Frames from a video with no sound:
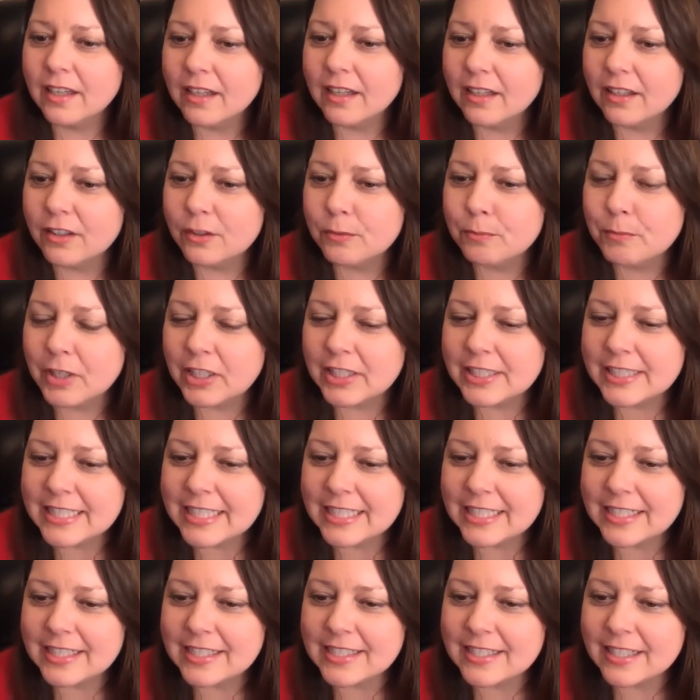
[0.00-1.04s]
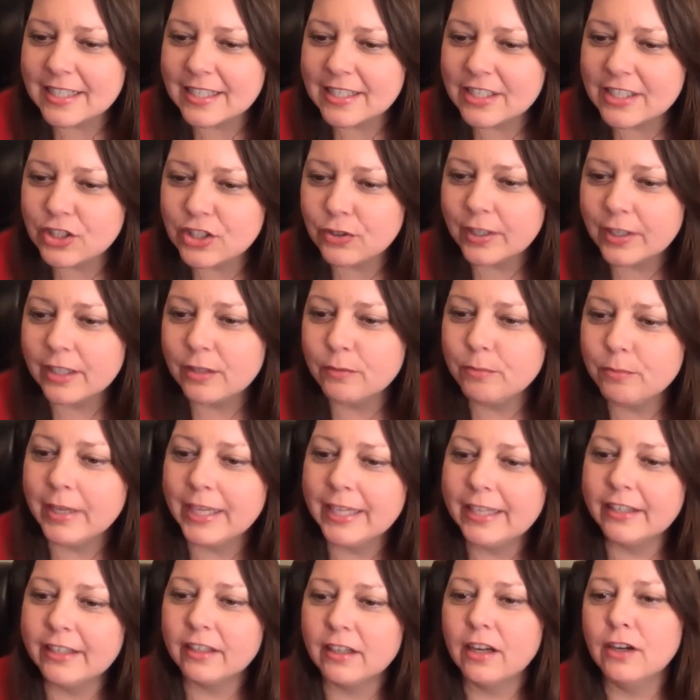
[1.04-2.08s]
Martina says you can
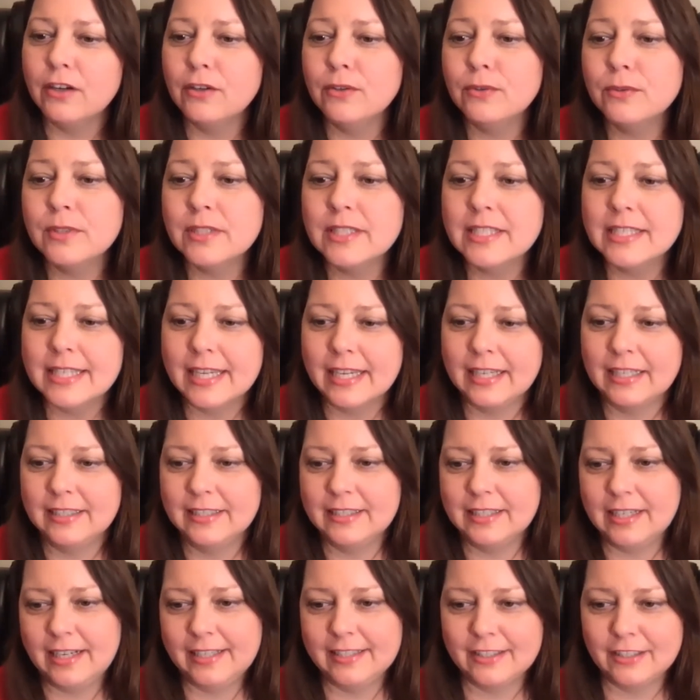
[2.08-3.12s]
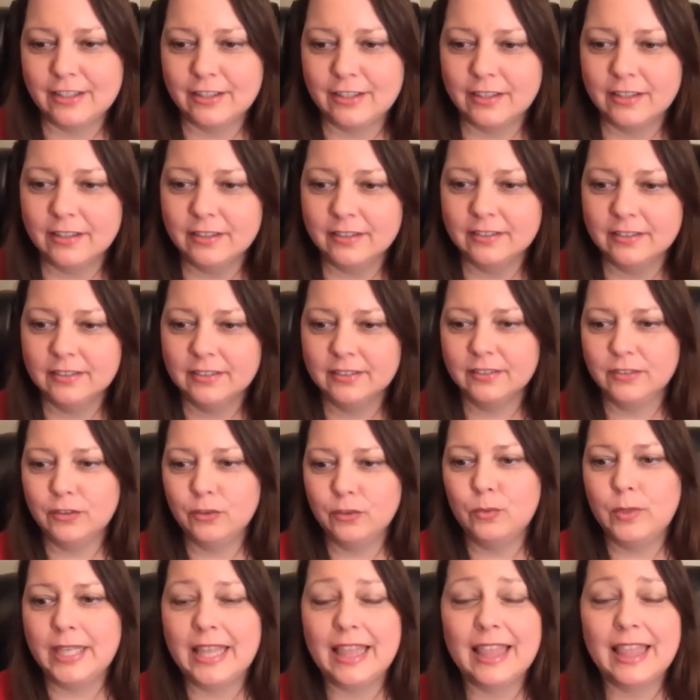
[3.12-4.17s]
make your own sanitizer
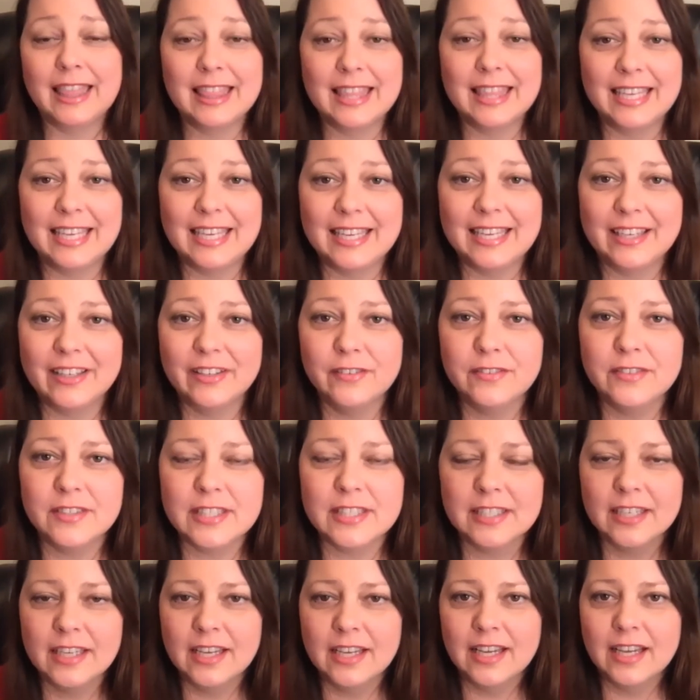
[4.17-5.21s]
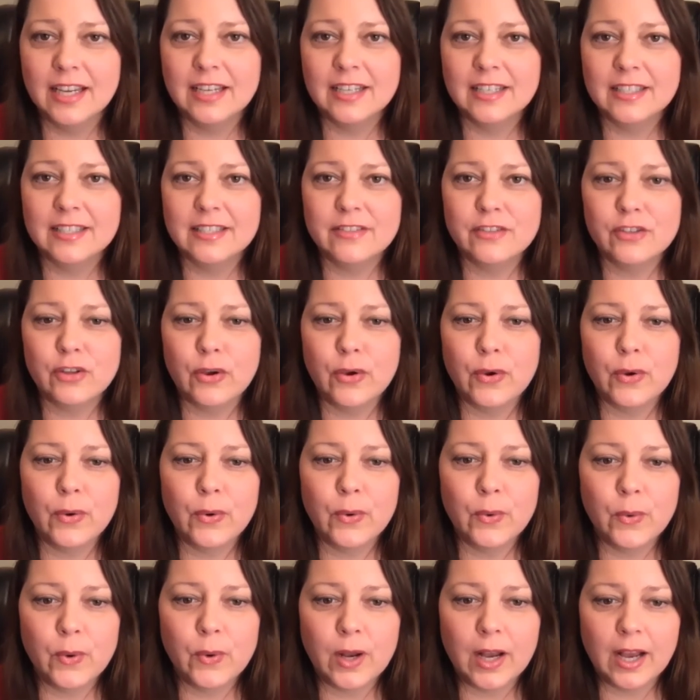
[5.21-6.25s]
with thieves.
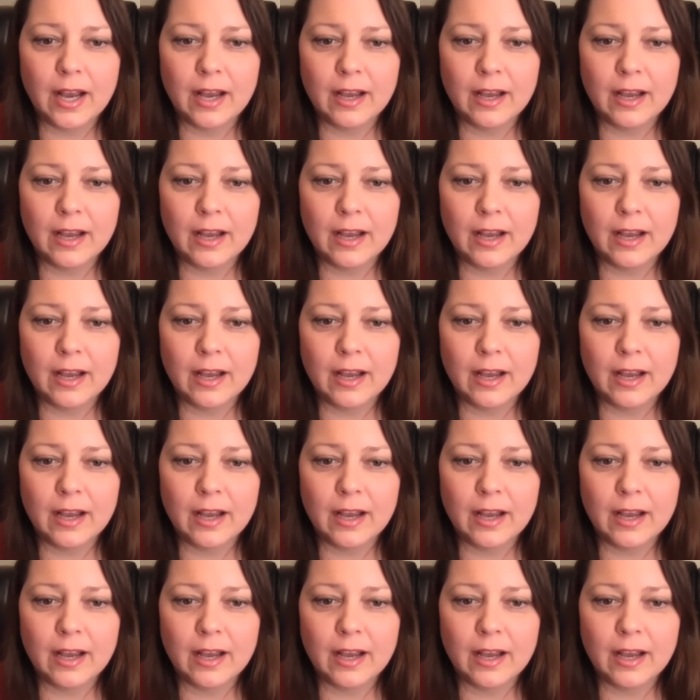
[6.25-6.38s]
So